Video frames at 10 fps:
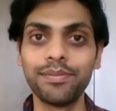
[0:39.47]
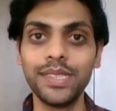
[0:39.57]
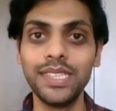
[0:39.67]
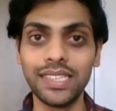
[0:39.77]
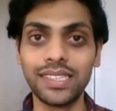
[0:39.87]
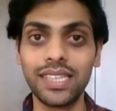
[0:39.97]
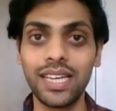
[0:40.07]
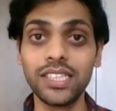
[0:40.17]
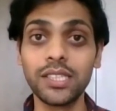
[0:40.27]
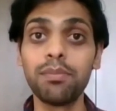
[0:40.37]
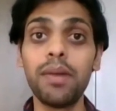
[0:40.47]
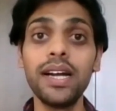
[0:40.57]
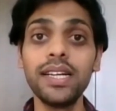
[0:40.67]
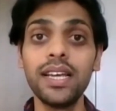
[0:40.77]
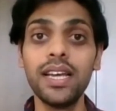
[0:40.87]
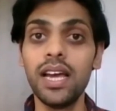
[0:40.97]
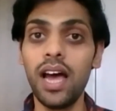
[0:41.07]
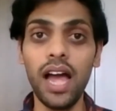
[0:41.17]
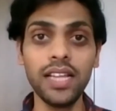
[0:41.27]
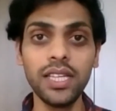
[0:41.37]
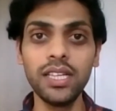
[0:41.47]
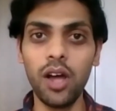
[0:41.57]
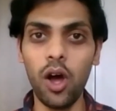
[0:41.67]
Yes, a smart, I think